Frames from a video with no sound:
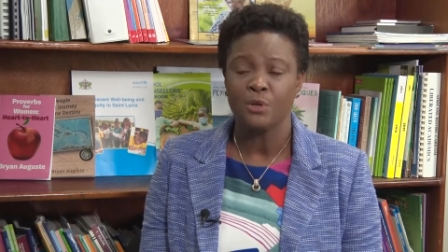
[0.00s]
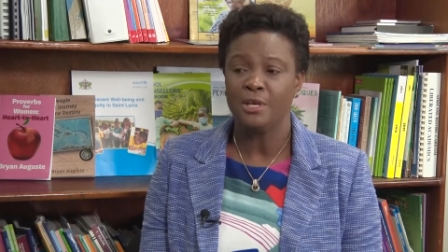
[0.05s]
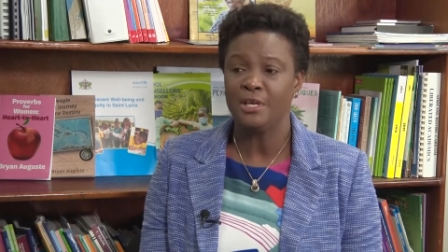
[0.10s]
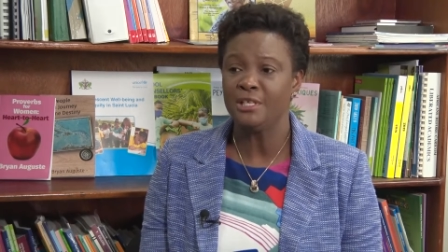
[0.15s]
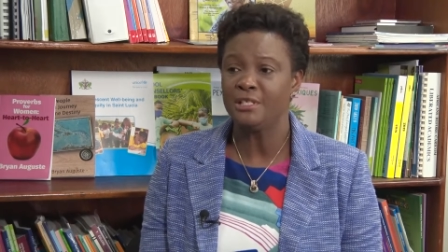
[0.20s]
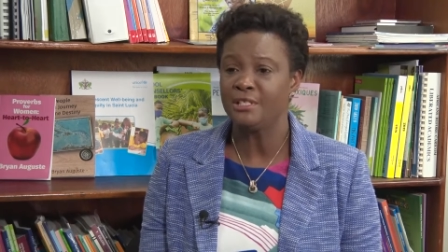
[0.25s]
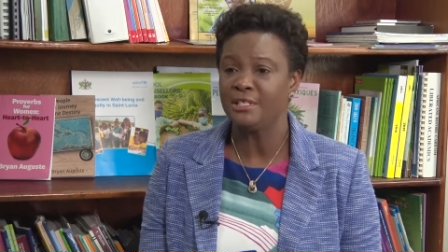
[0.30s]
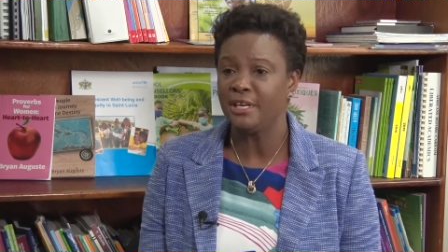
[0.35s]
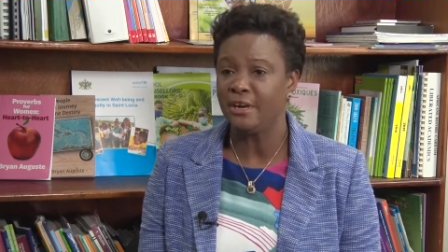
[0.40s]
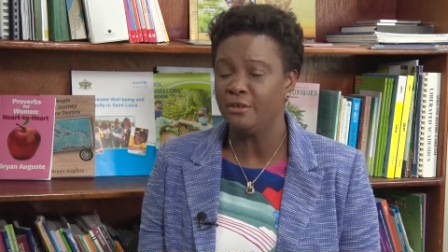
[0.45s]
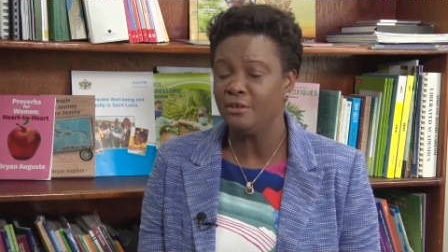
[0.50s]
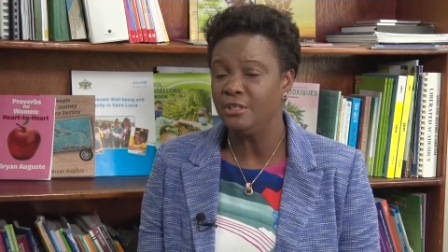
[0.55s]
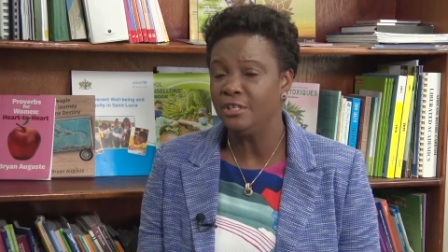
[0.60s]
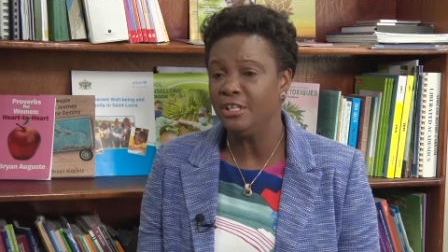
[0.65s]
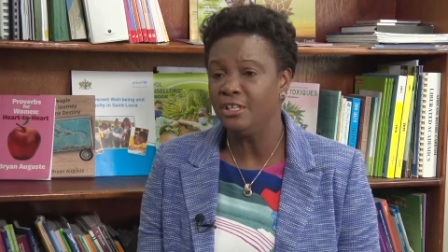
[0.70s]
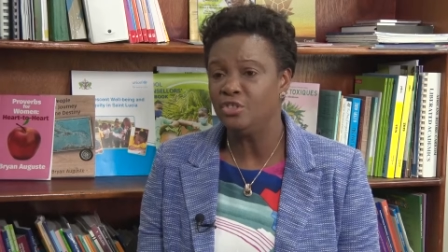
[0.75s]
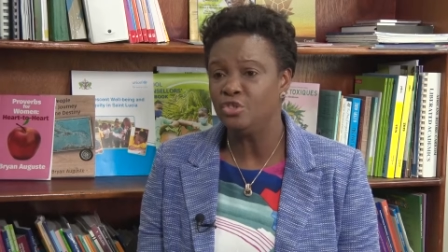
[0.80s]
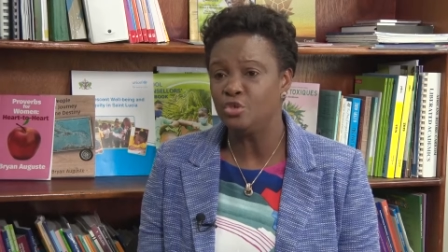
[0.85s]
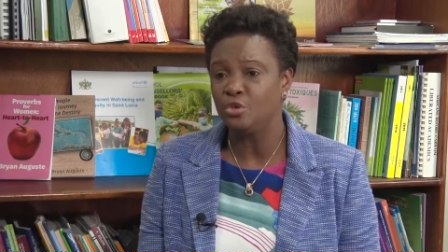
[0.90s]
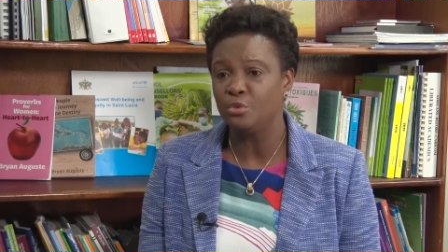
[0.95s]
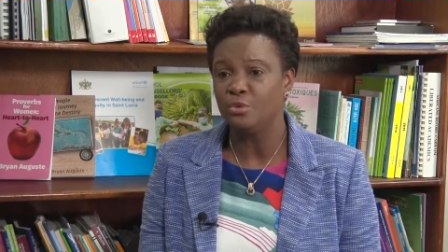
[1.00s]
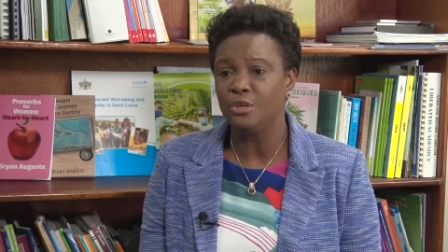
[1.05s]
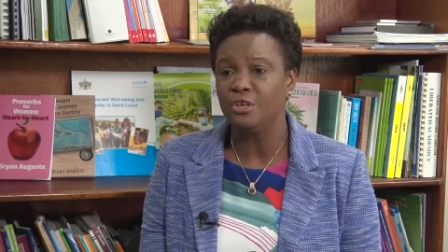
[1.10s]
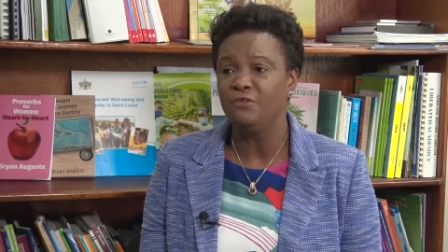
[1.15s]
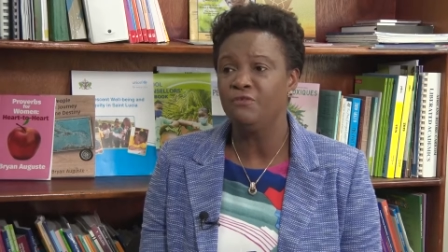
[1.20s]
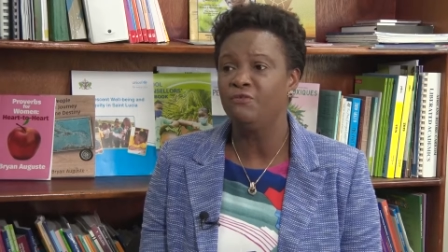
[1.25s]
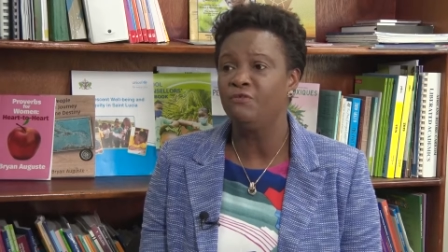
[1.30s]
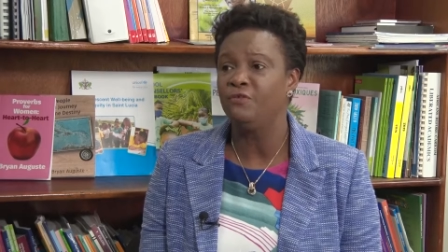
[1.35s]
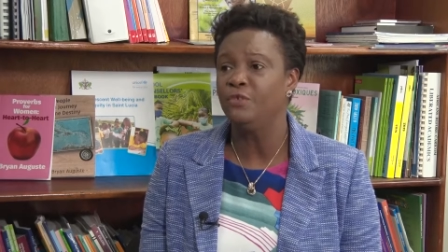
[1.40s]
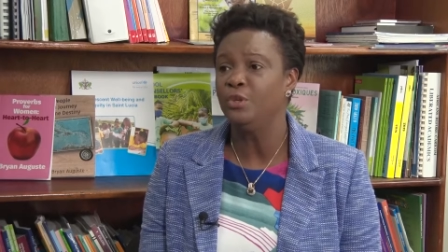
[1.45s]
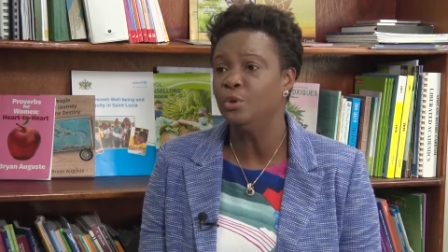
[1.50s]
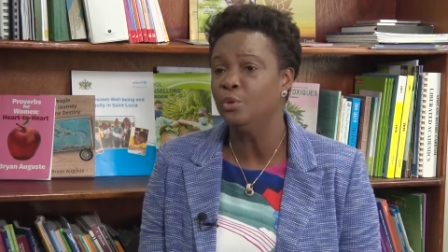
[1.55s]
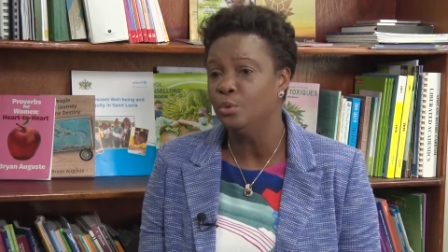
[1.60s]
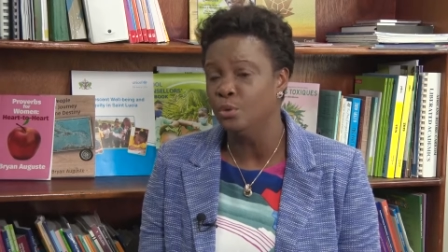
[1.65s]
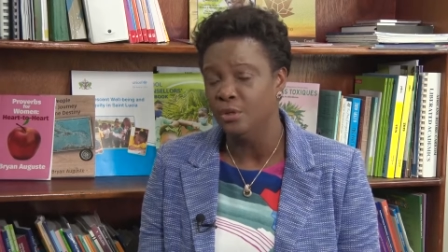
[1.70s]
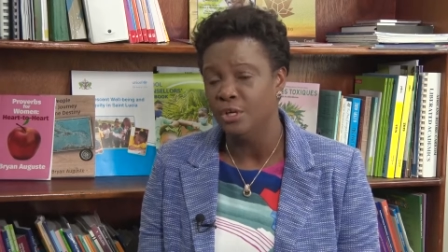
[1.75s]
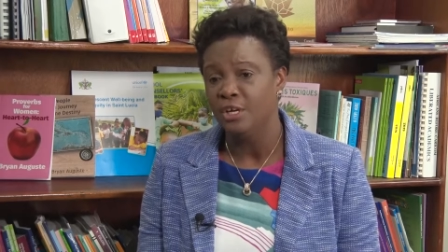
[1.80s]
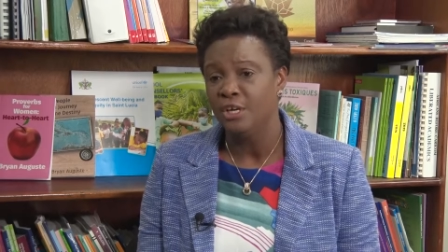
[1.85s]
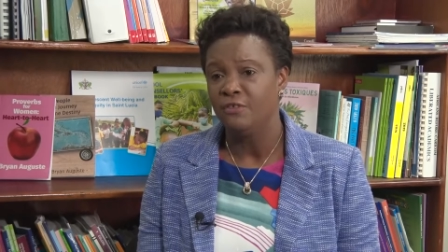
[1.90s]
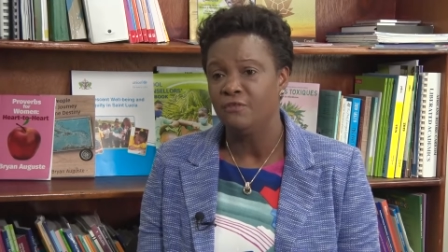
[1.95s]
Is there a need to
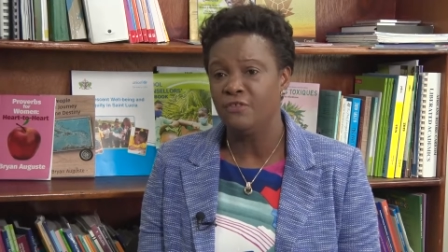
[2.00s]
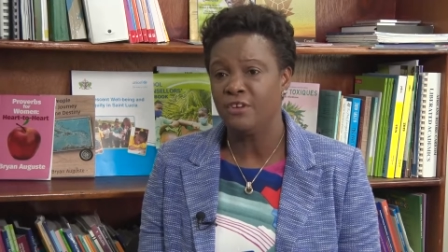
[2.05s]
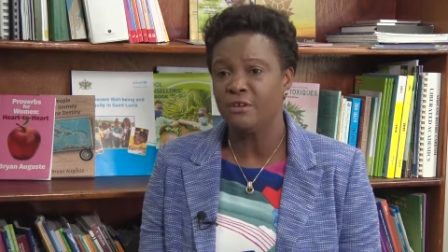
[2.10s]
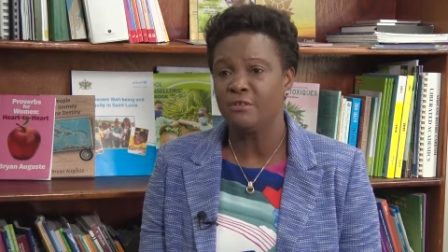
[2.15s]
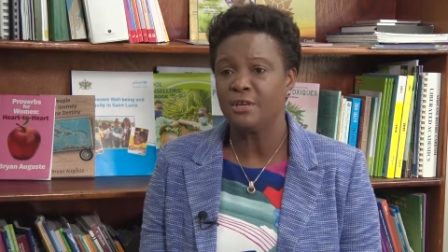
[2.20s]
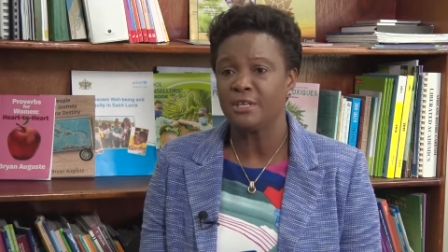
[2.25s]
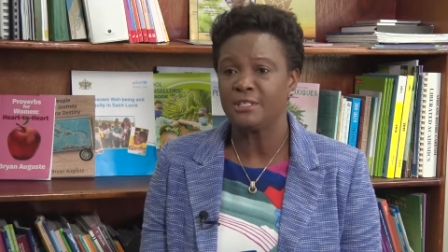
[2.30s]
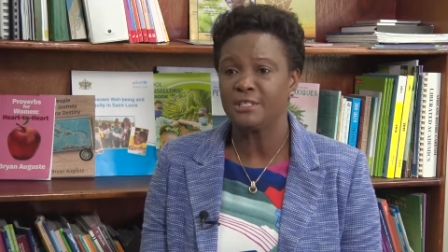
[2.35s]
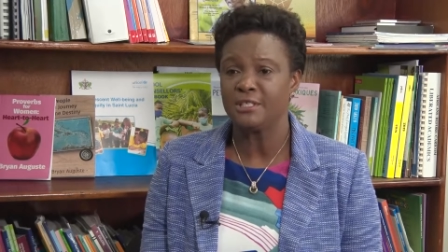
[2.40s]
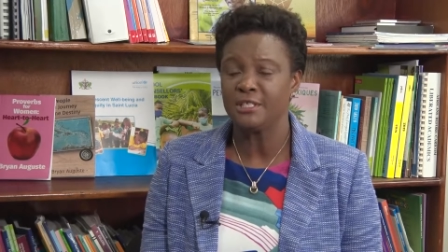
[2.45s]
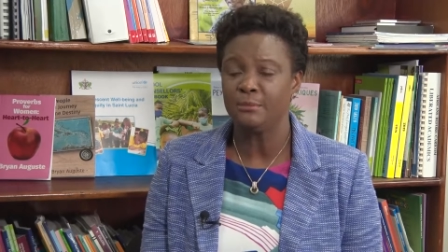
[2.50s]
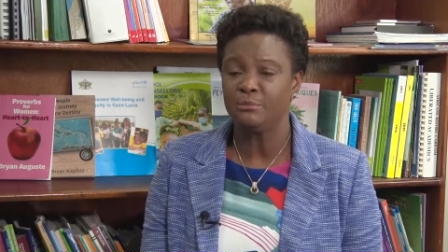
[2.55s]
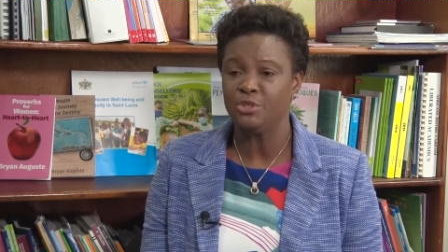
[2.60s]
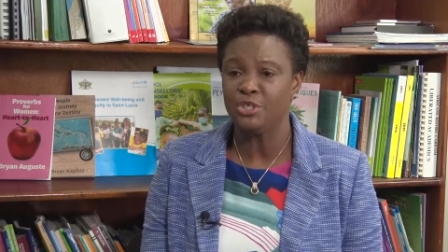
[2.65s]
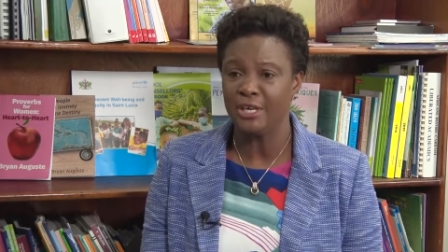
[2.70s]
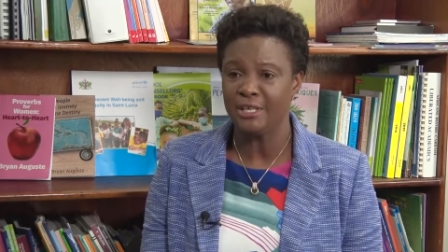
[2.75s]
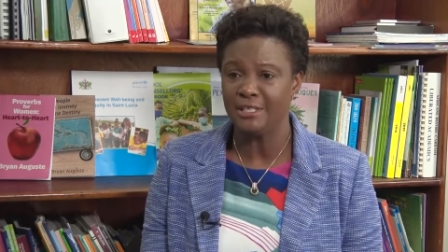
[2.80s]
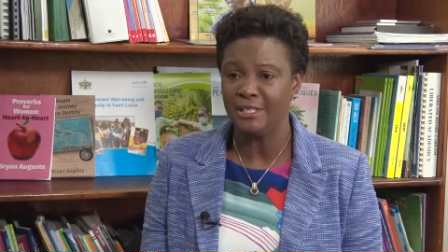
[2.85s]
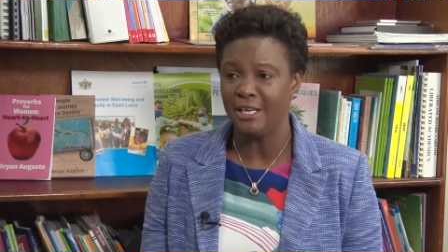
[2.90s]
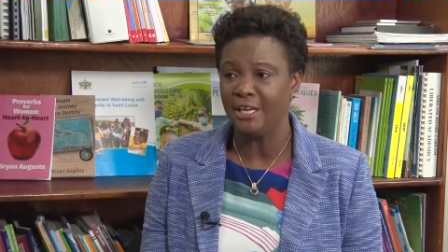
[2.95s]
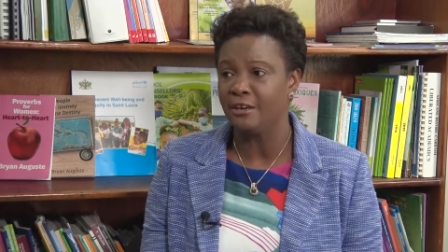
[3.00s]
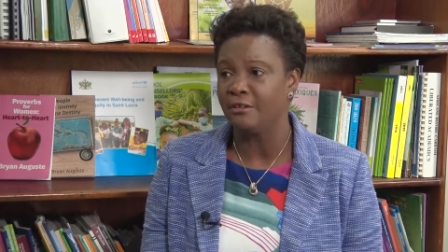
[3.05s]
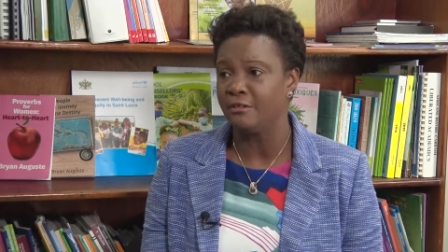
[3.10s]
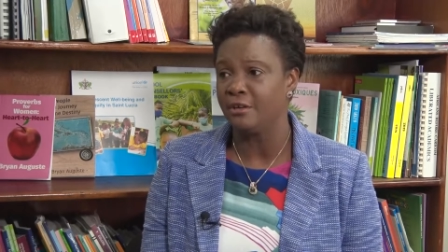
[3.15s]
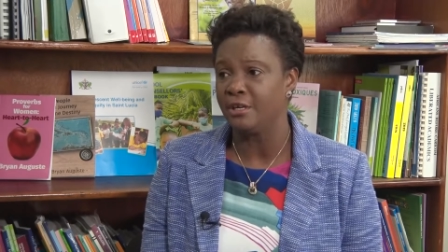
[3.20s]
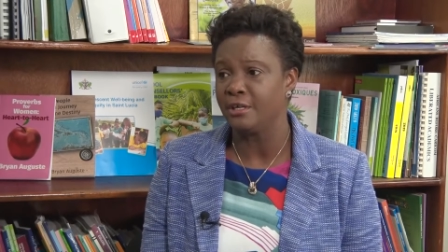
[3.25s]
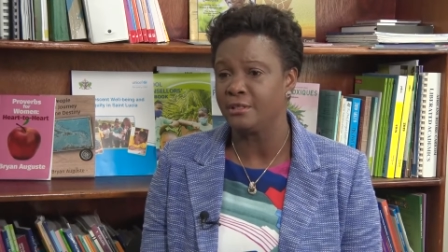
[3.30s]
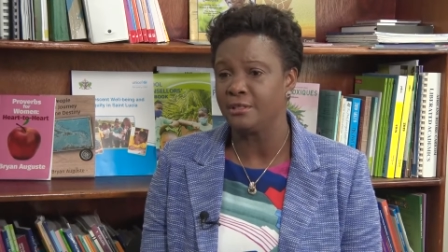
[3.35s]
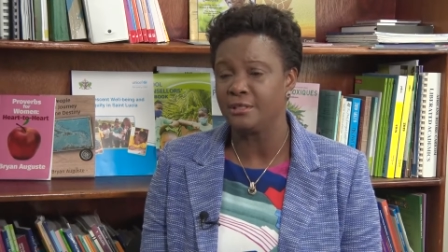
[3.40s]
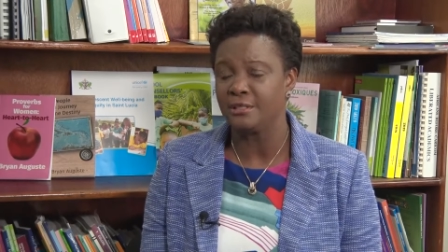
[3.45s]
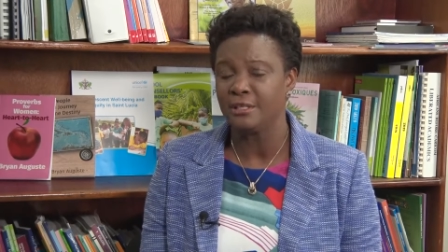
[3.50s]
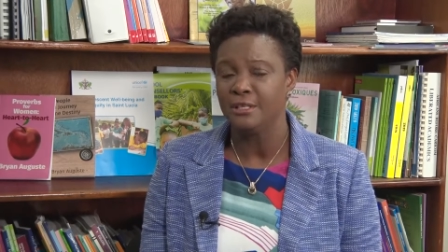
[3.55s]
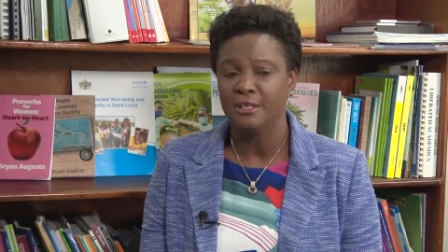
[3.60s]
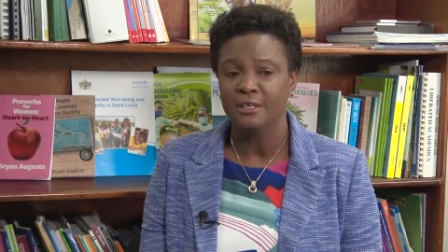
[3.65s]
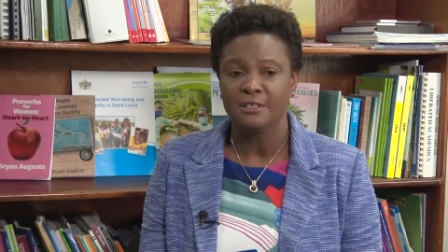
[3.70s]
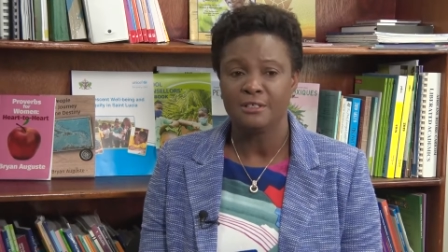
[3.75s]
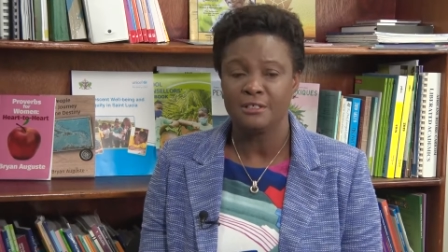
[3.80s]
review various subject areas